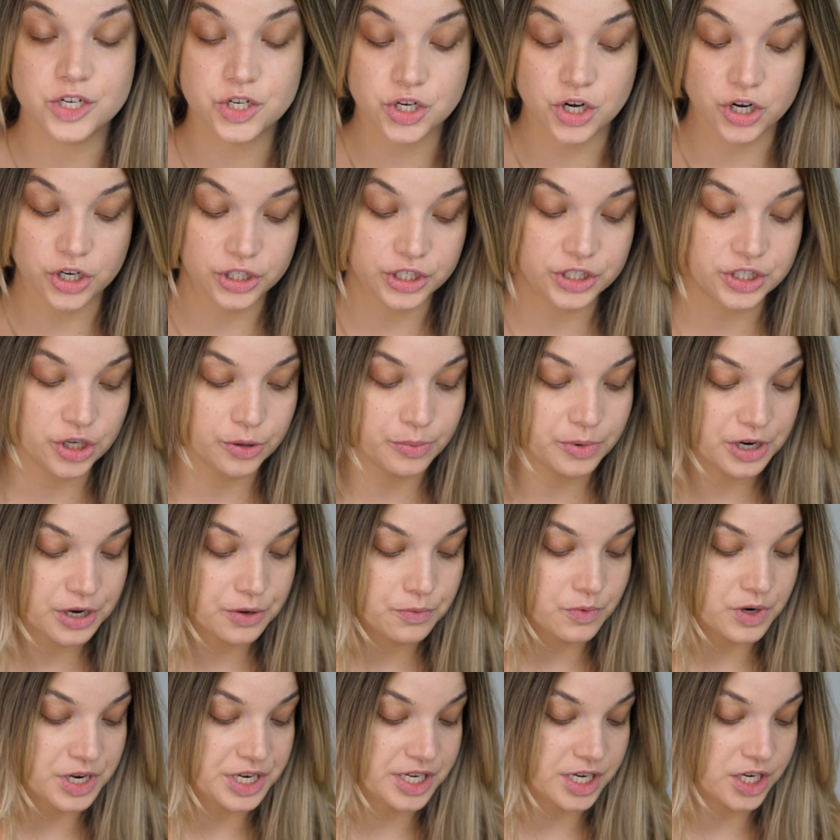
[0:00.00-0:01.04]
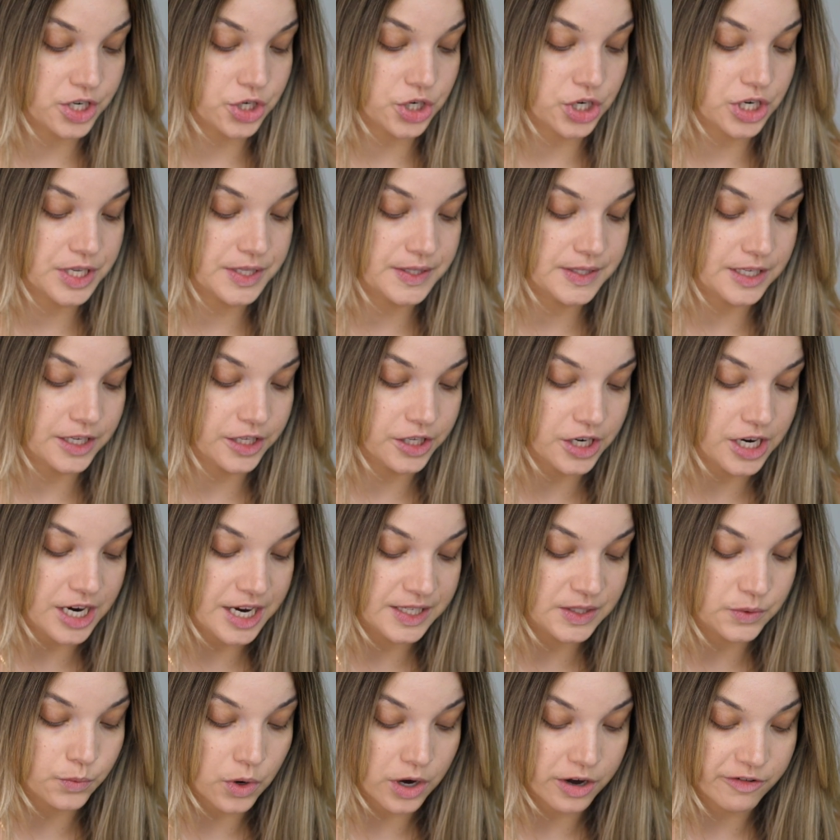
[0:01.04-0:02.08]
Charlotte Tilbury Retoucher Concealer
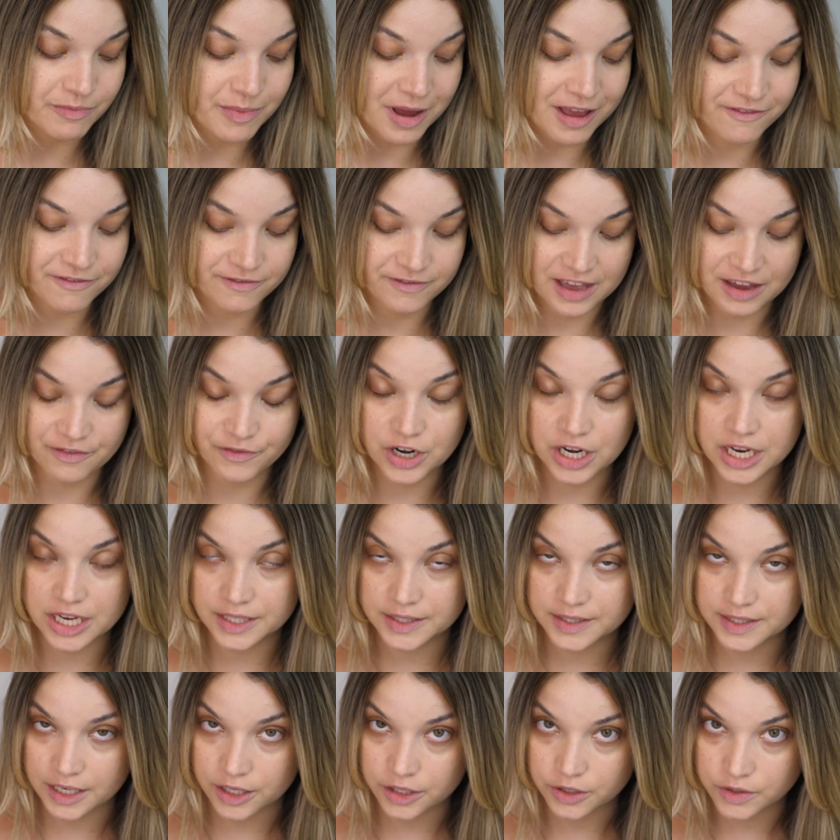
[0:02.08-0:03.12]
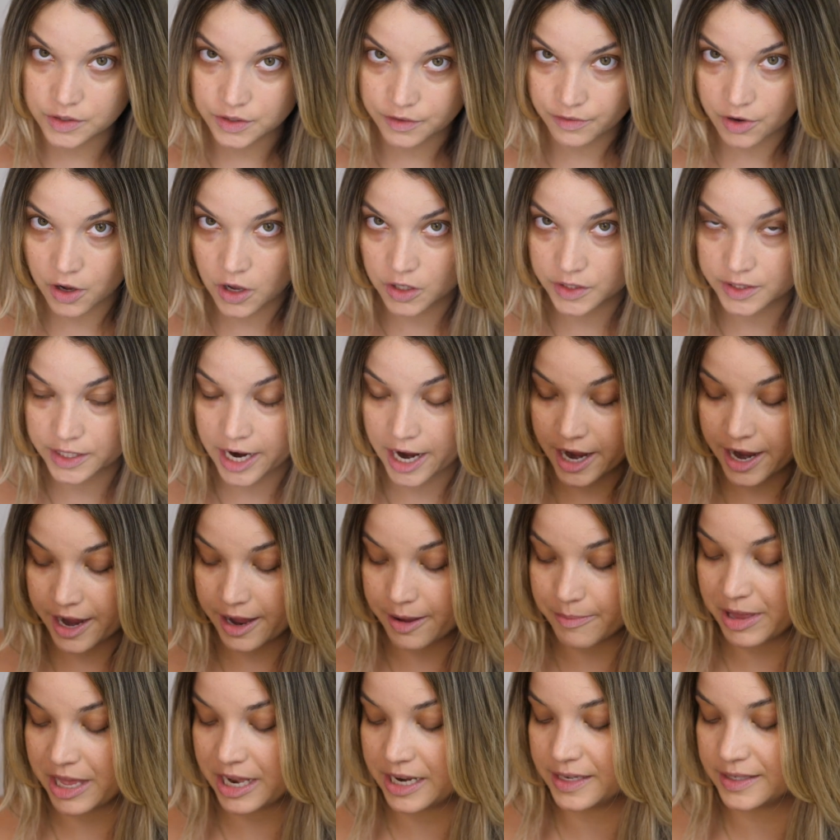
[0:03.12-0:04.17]
is one of my favorite concealers of all
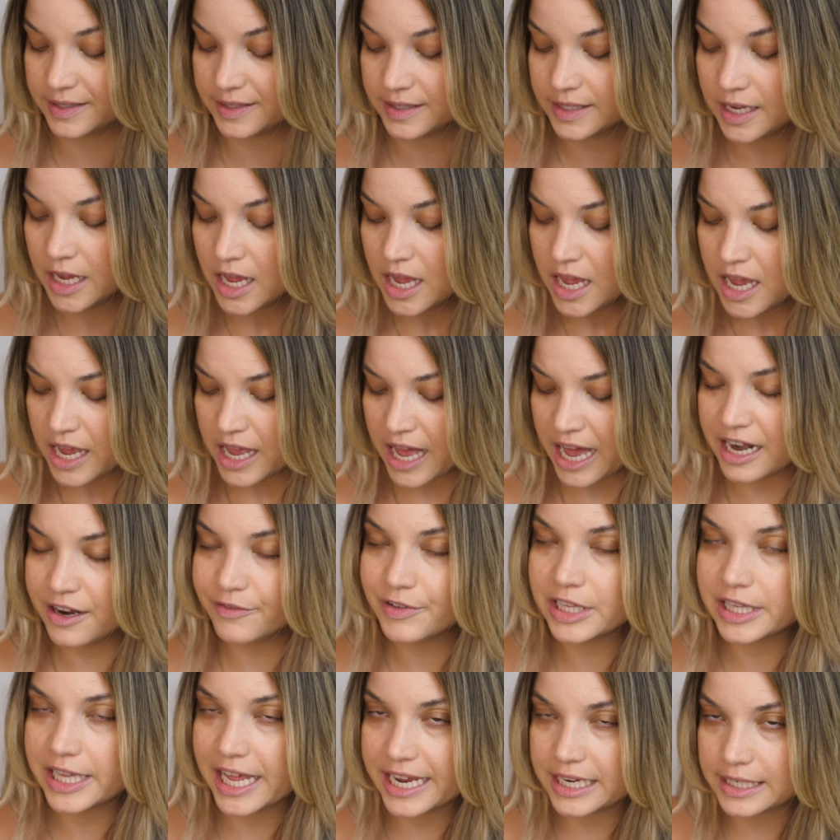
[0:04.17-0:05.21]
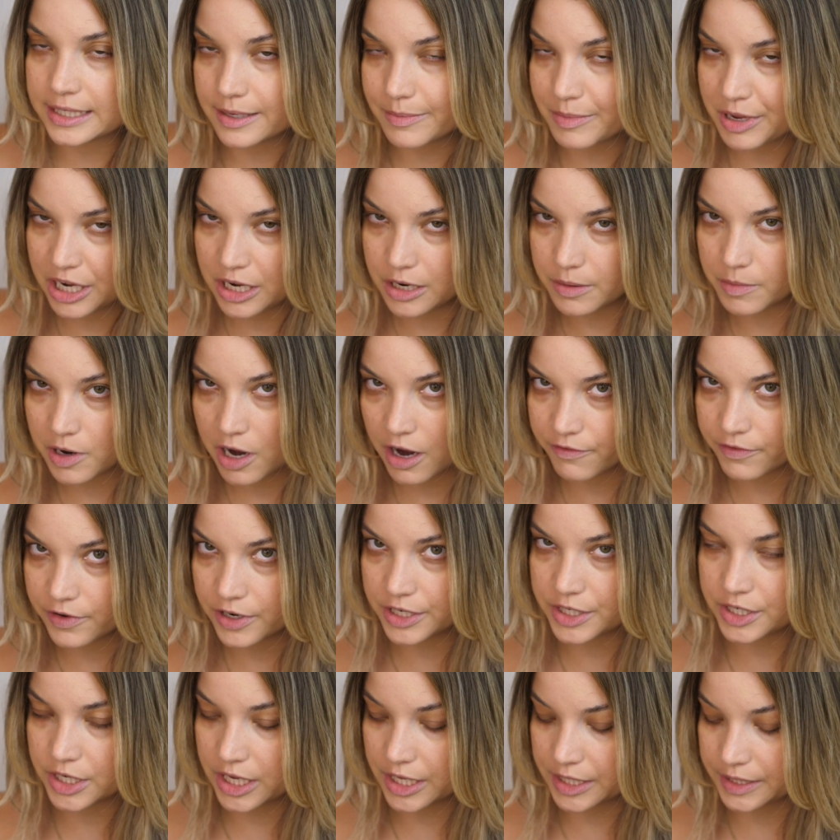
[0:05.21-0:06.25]
time. It is kind of a light to medium
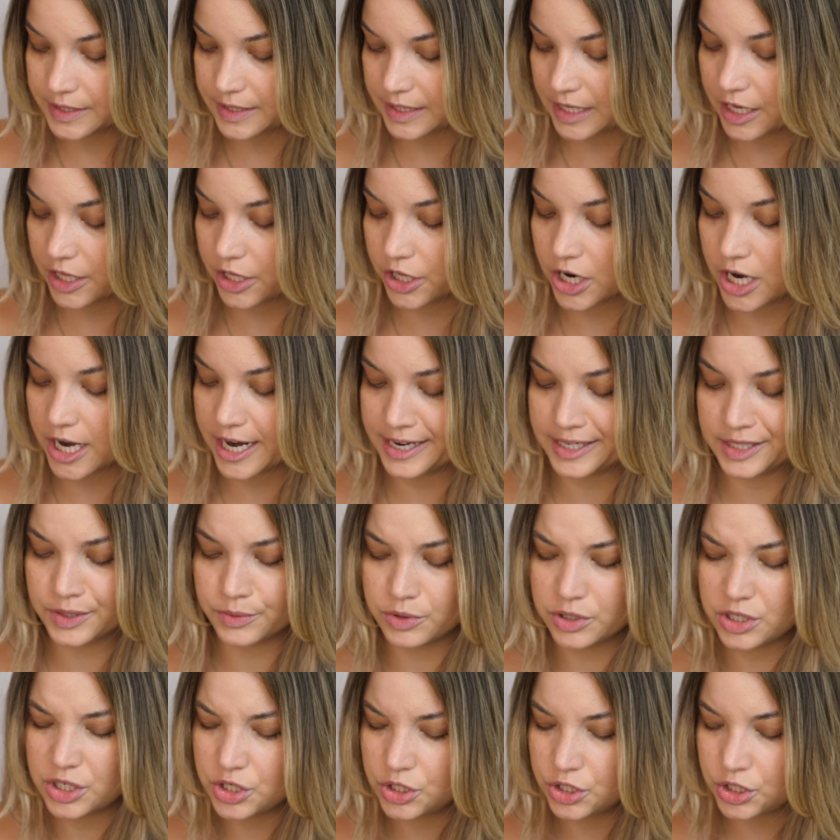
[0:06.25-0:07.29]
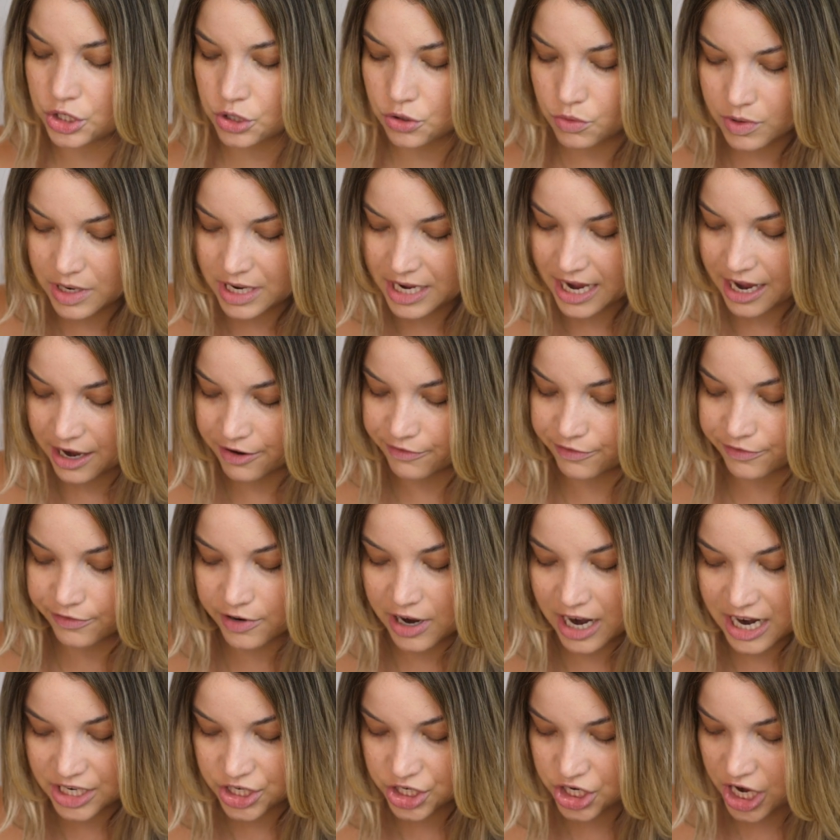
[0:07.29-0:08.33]
coverage concealer. It's really dewy and
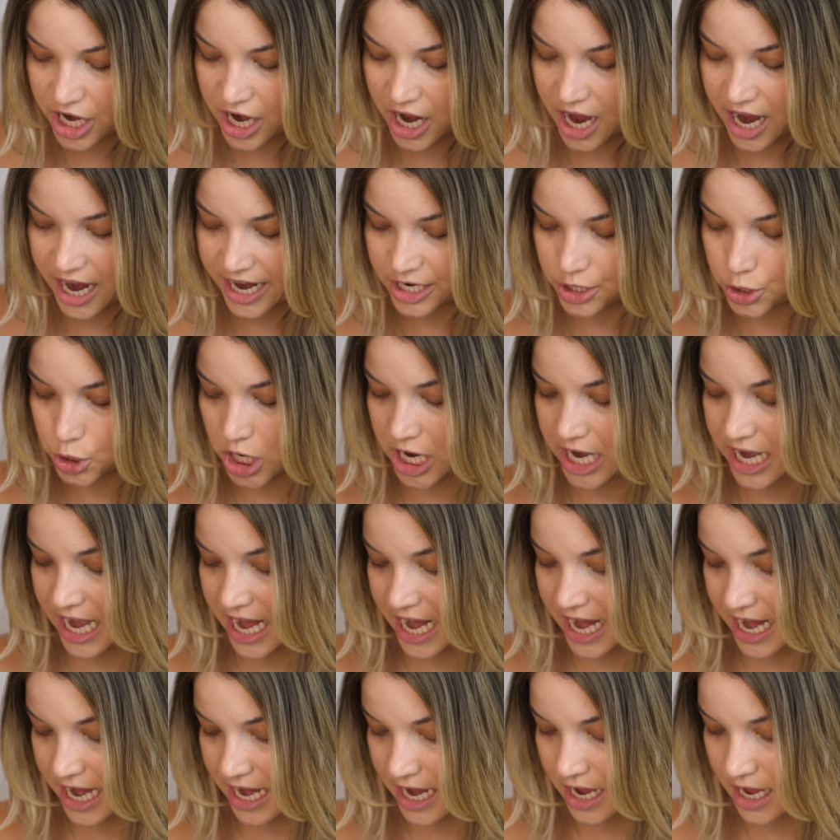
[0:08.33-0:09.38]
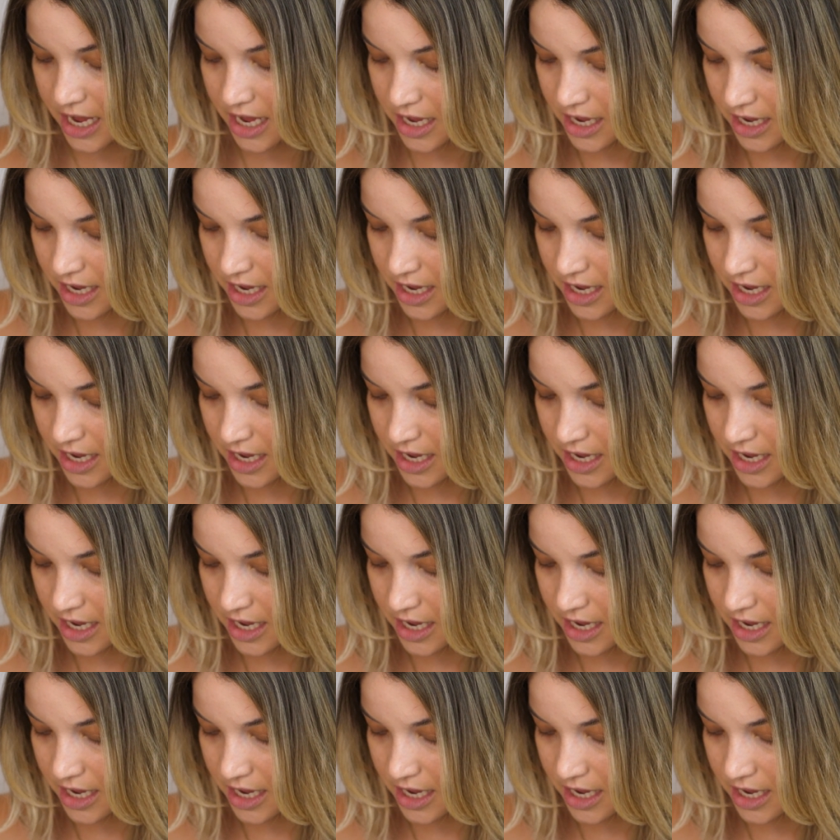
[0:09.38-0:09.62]
fresh and hydrating.